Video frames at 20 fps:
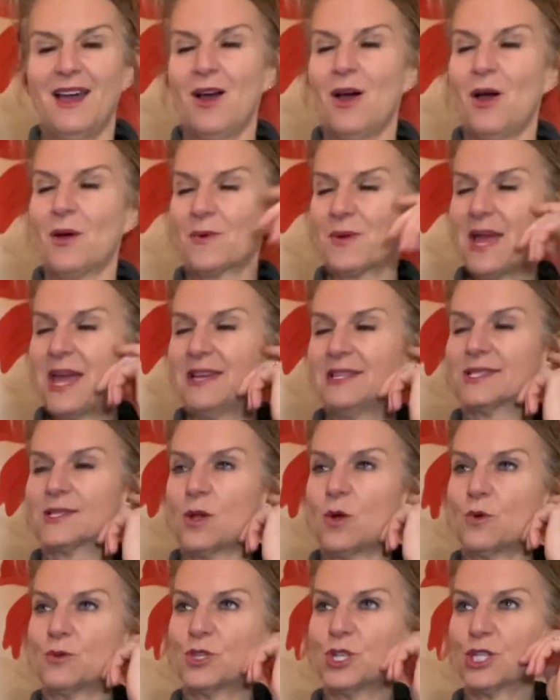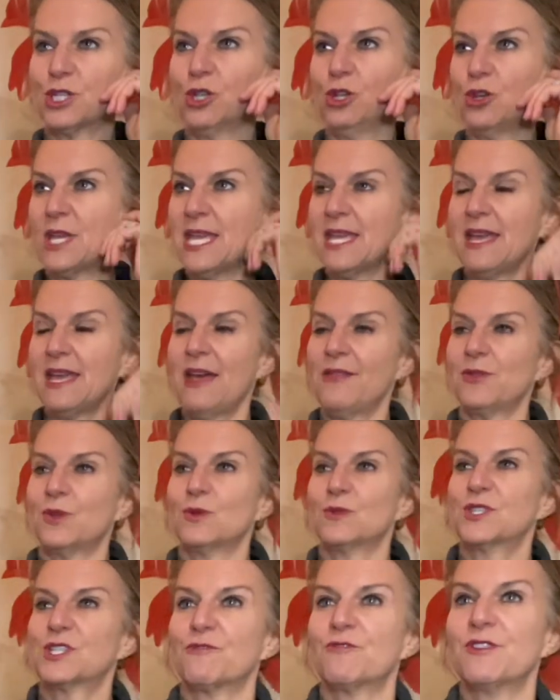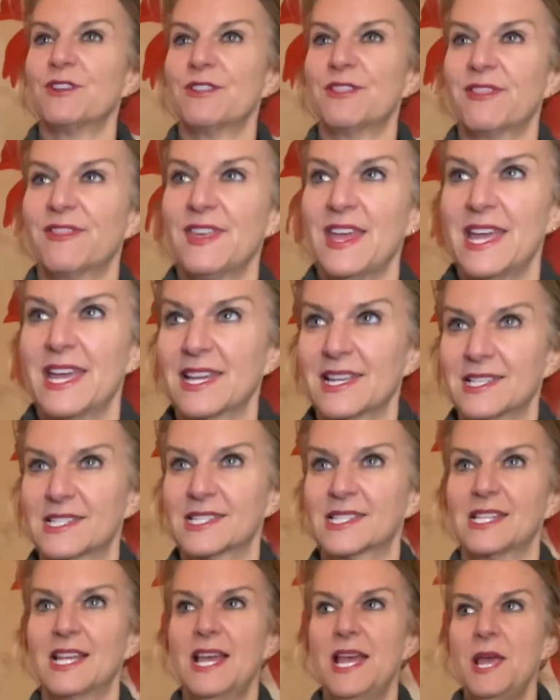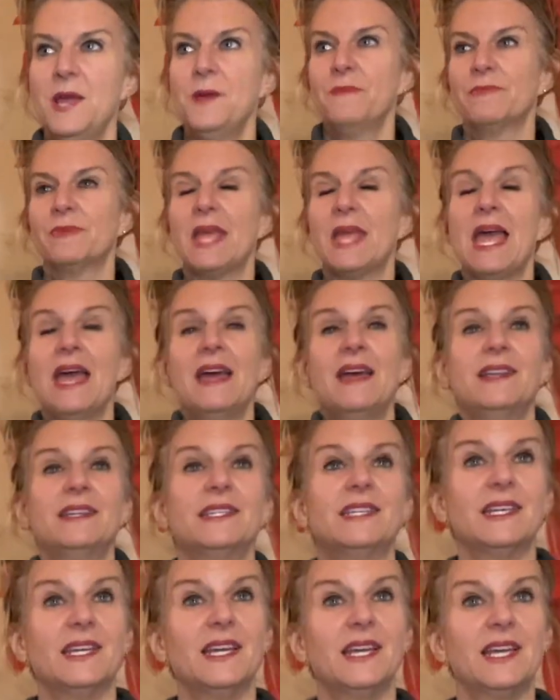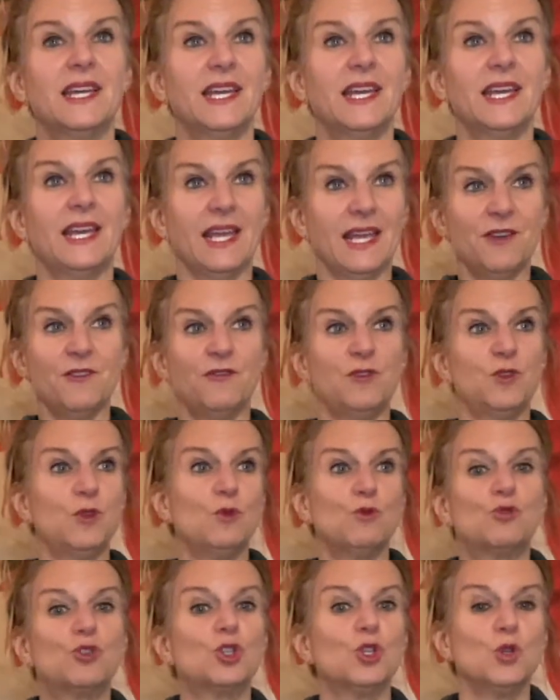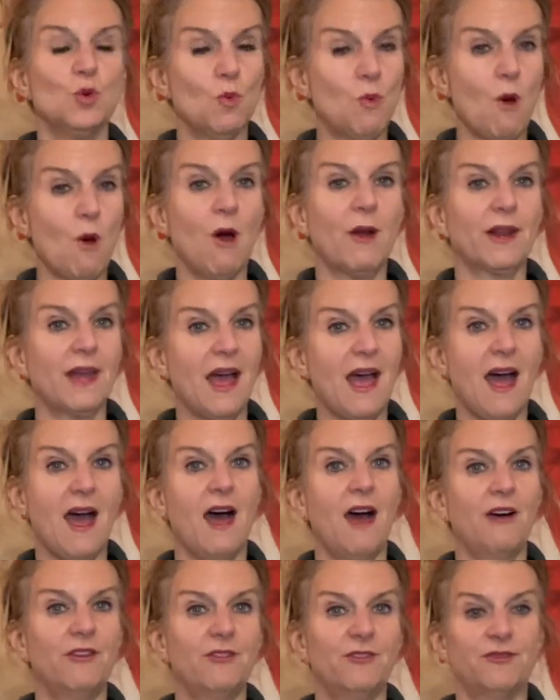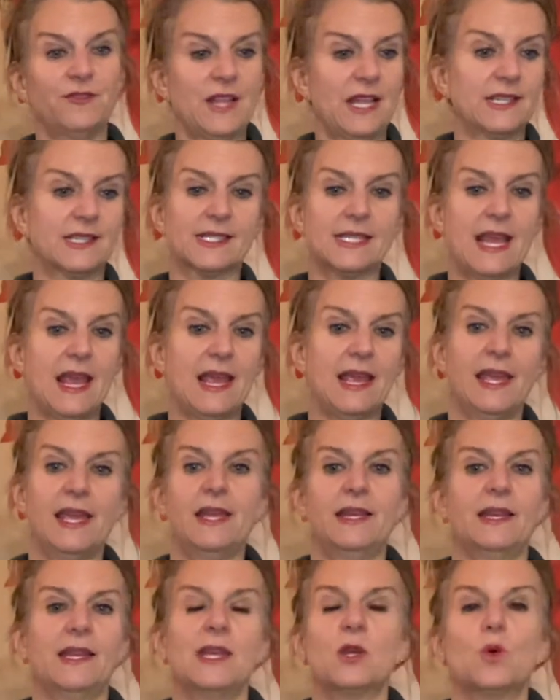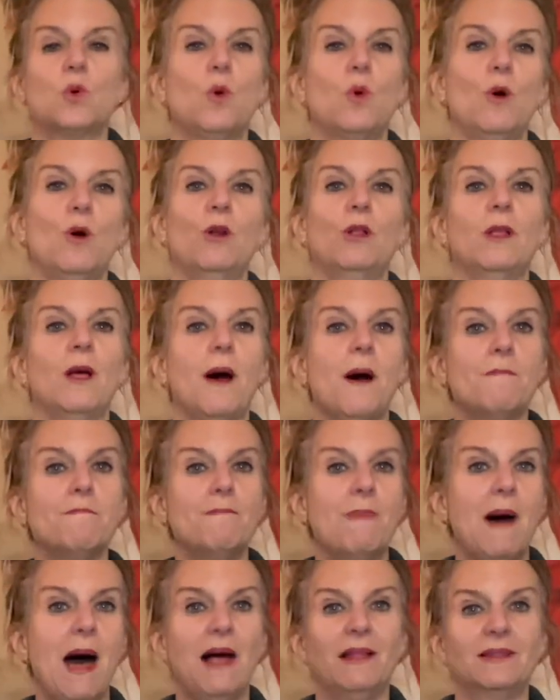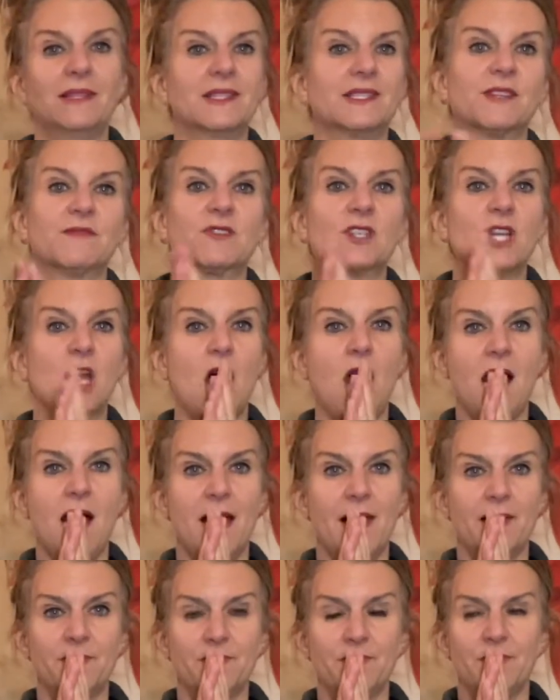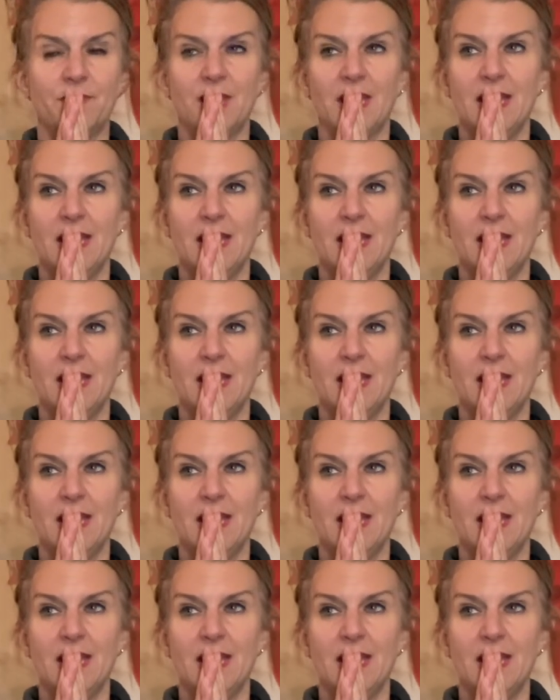Okay, so just looking at those different things. And if you do want to have, let's say, an equal balance of time,